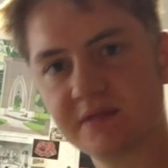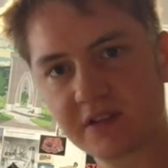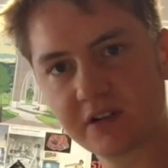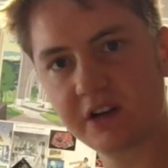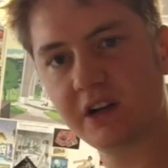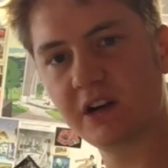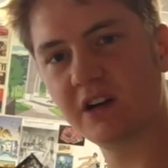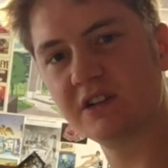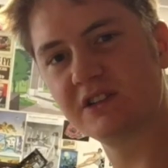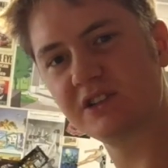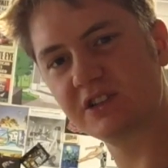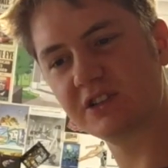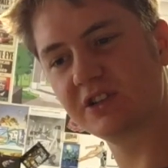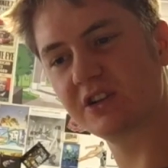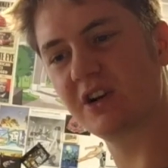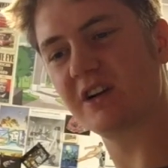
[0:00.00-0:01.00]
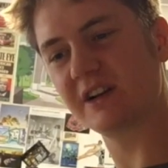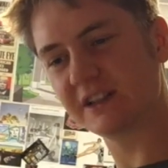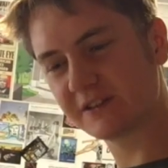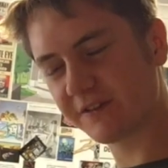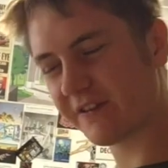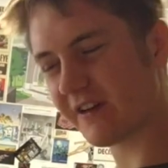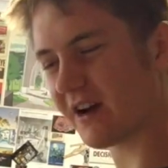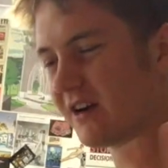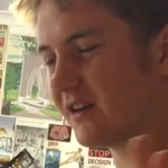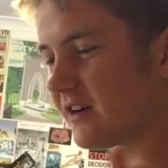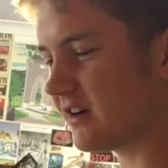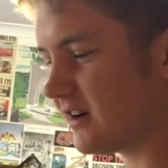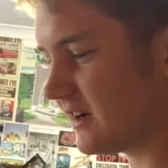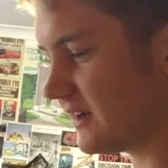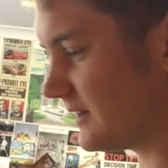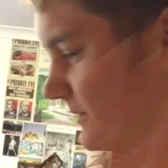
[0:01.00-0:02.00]
300 degrees
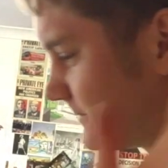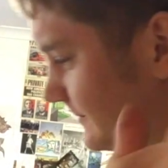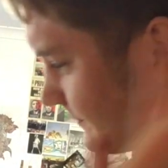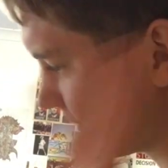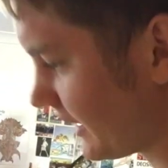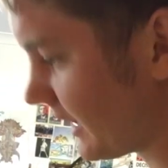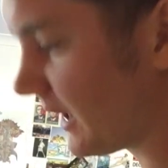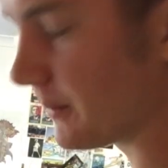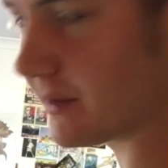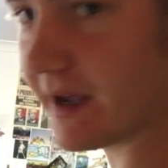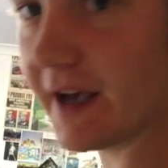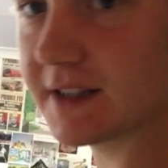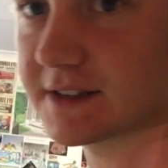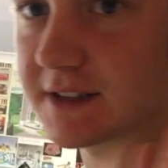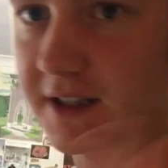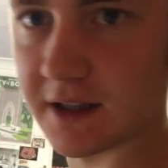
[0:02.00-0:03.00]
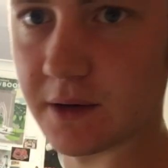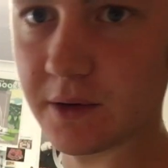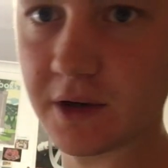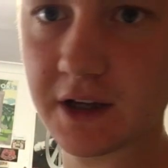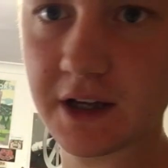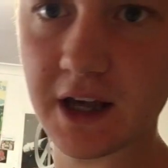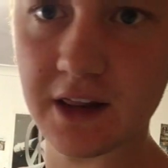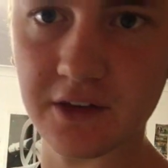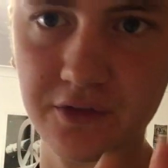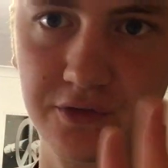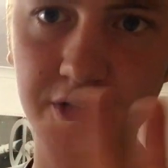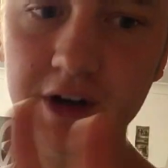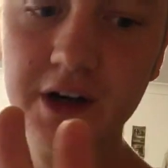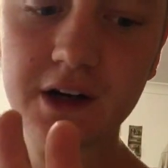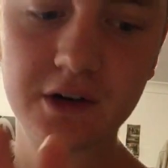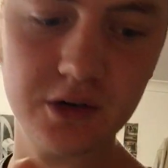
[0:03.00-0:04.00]
Fahrenheit. I'm guessing. I'm going to get the
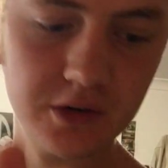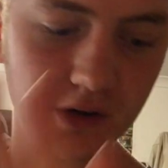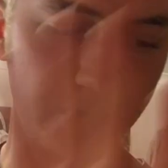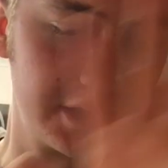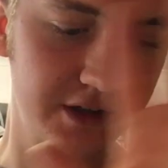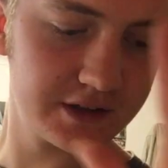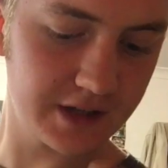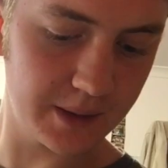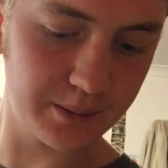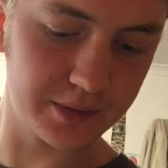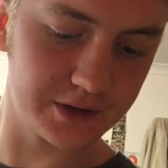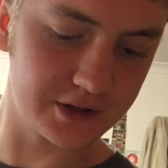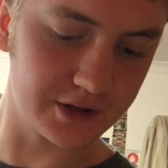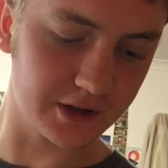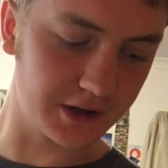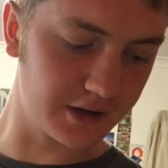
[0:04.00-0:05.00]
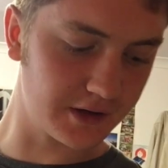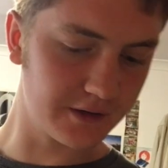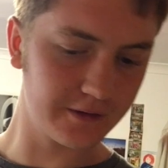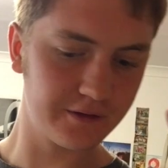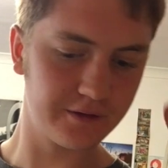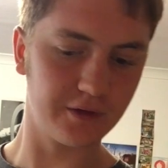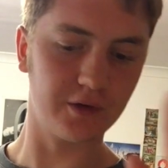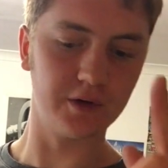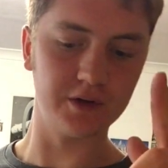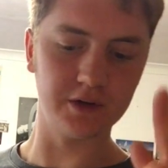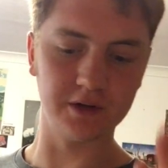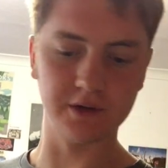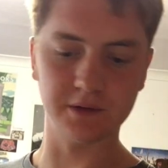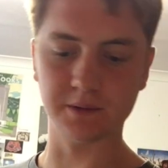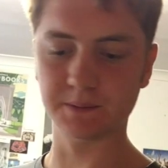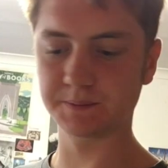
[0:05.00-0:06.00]
real temperature for
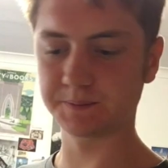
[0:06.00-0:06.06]
you.